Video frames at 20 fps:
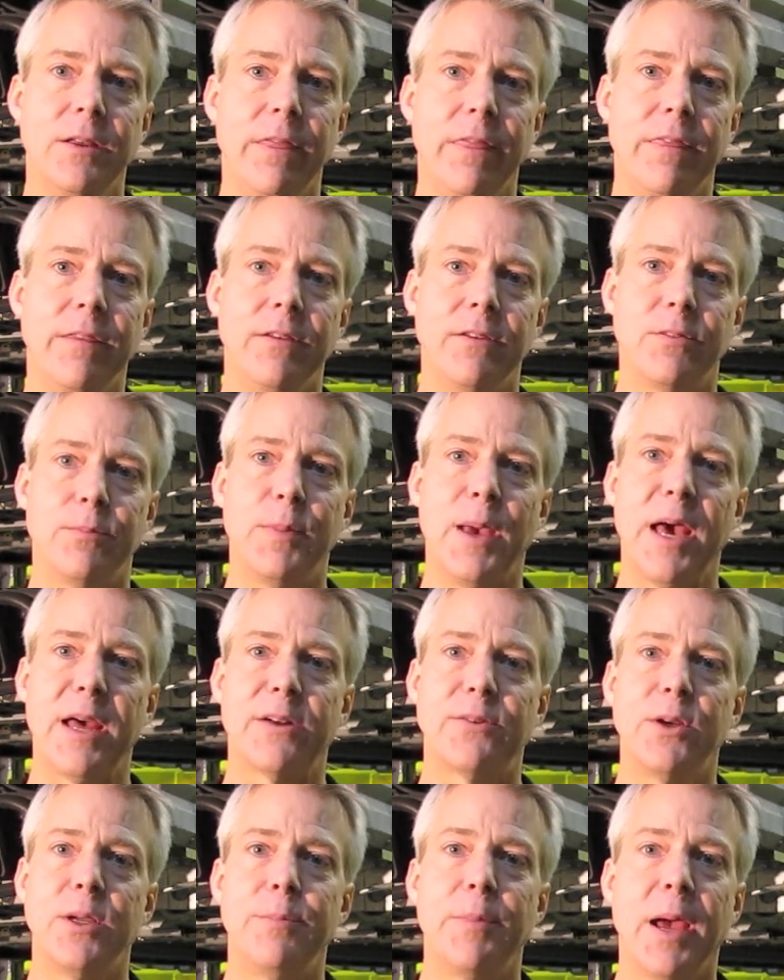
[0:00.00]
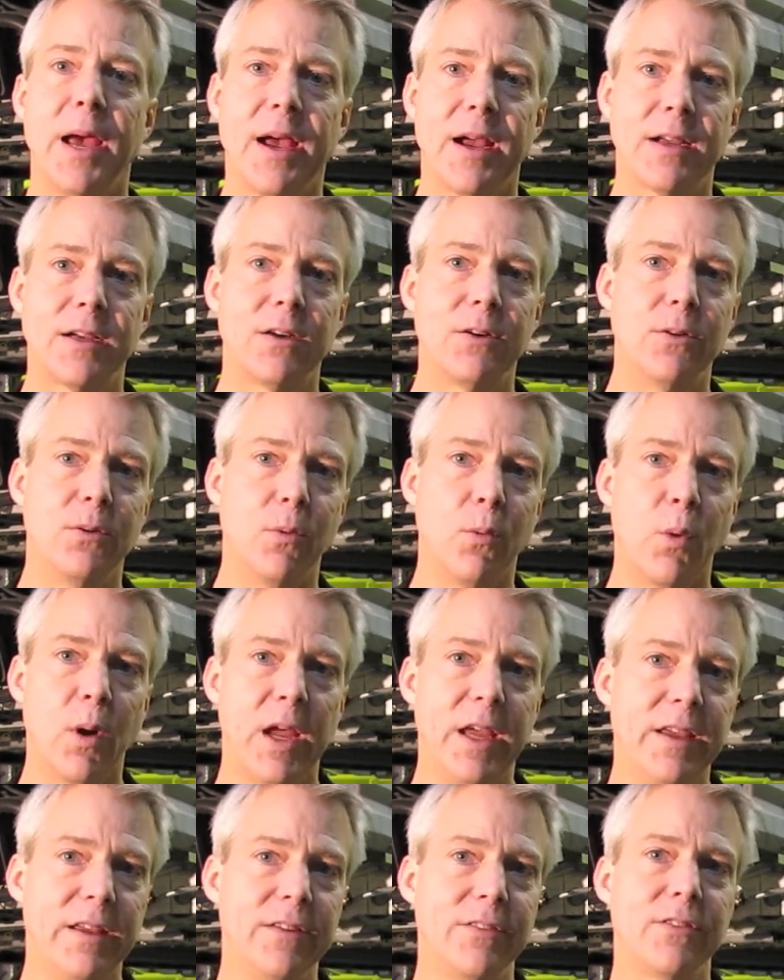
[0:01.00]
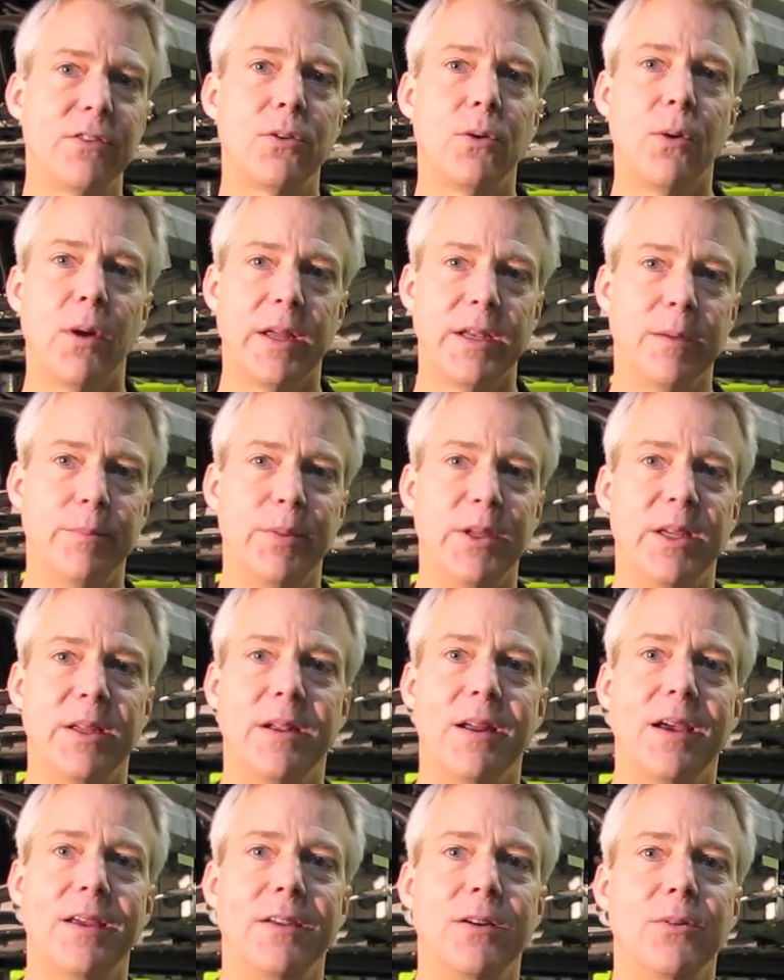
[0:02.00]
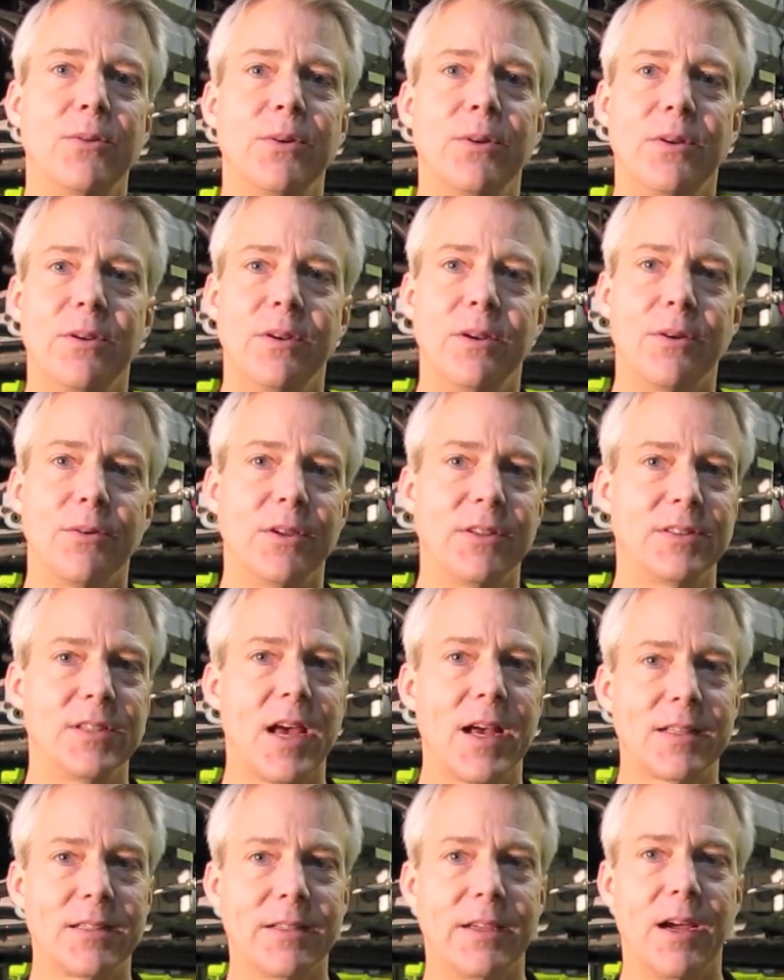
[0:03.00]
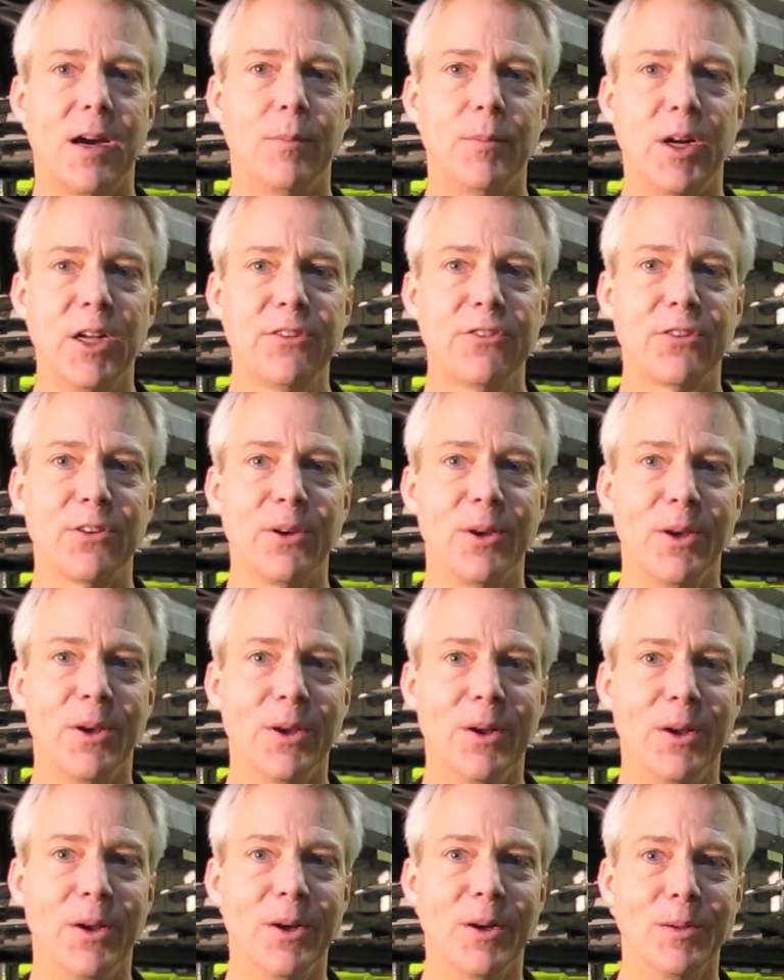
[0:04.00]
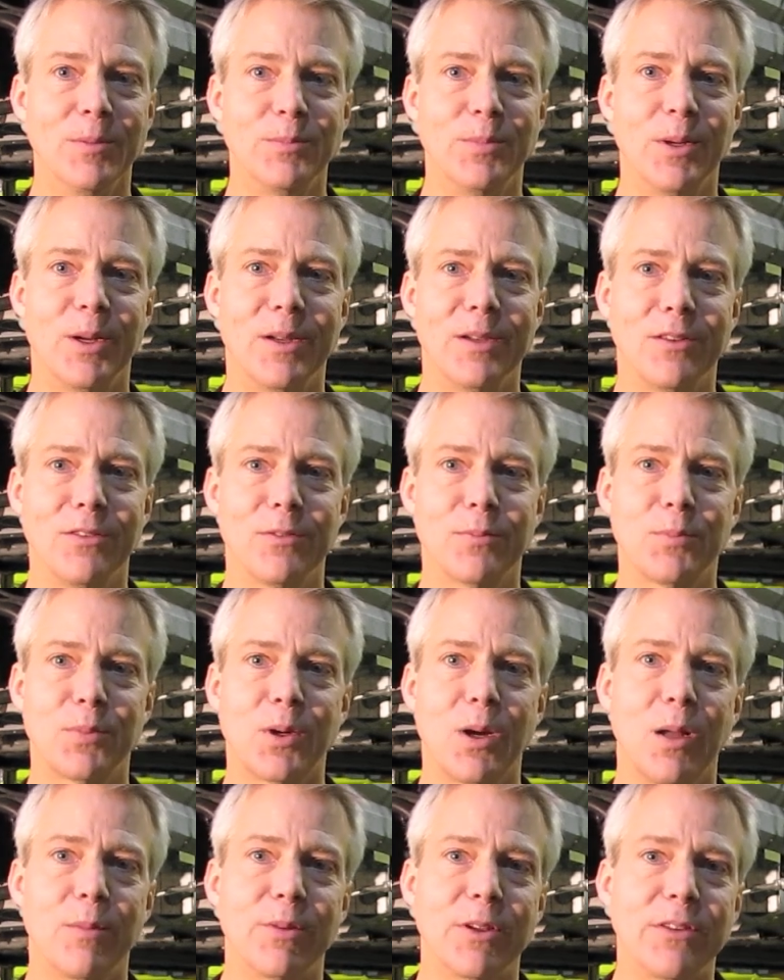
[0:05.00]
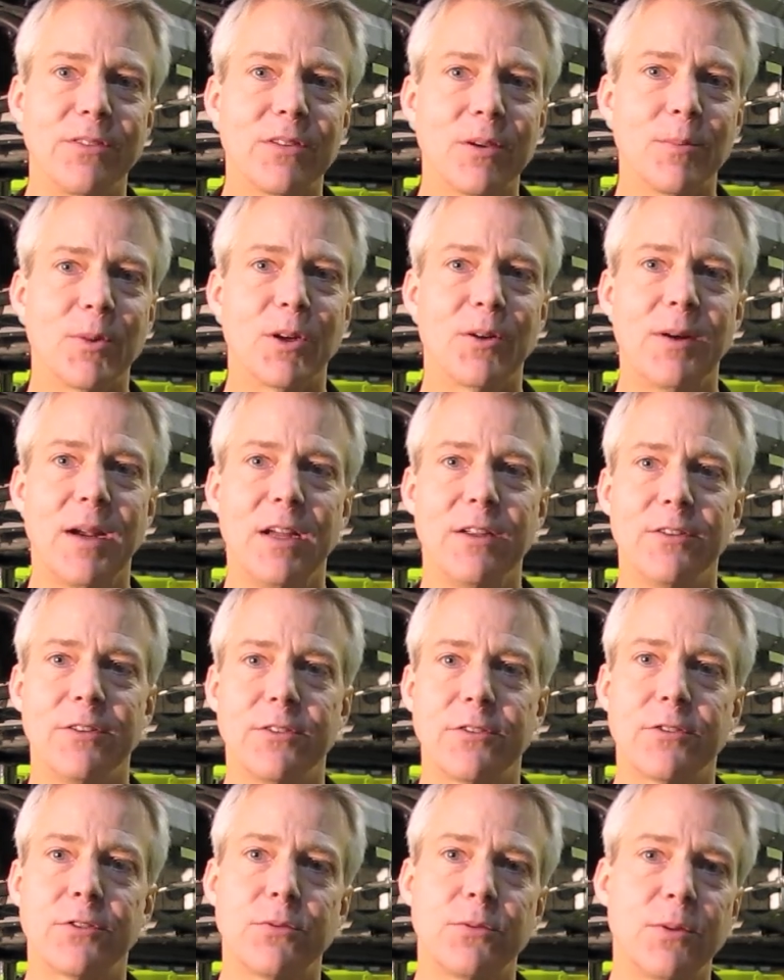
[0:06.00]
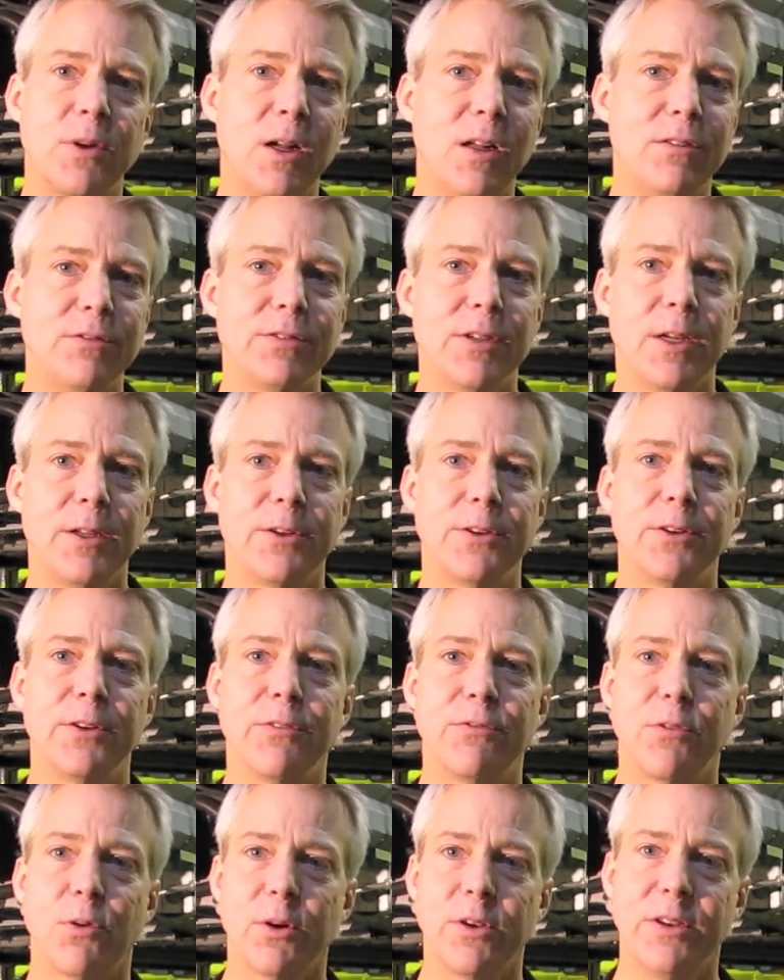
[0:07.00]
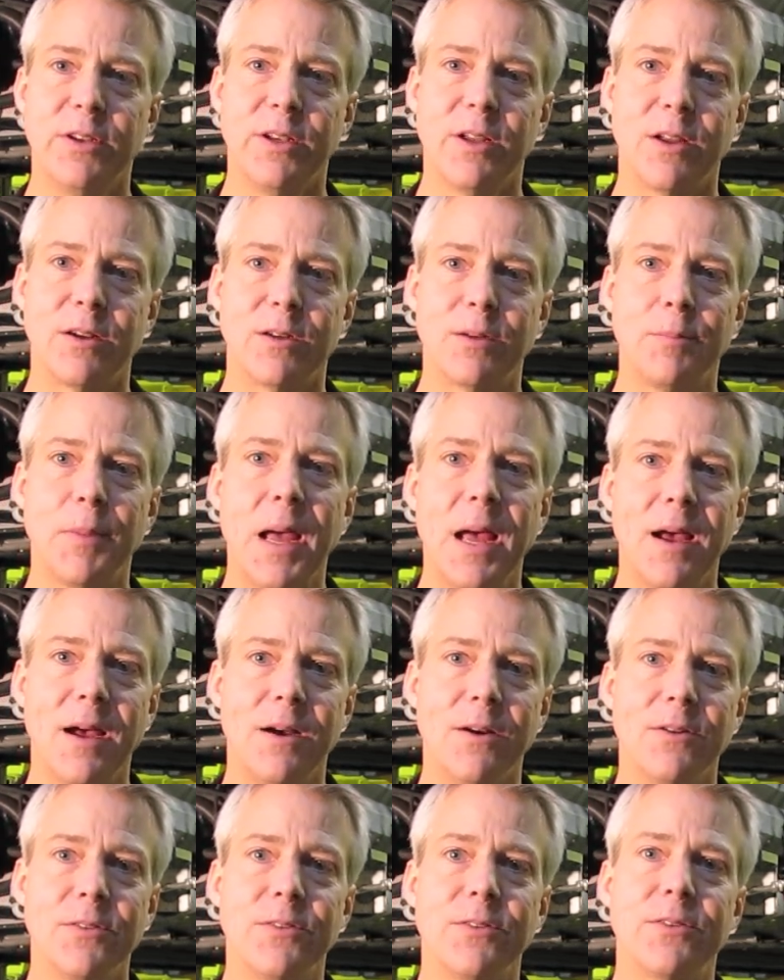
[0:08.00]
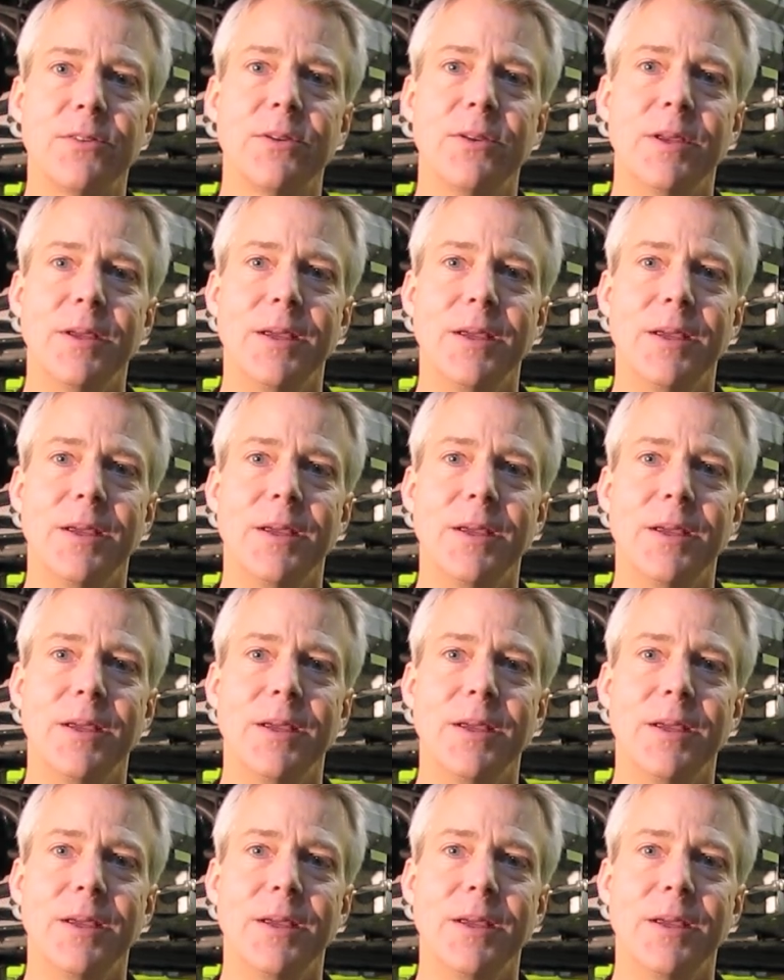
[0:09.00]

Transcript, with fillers: this battery pack weighs quite a bit. I don't know exactly how much, but it's probably somewhere around twelve hundred to fourteen hundred pounds,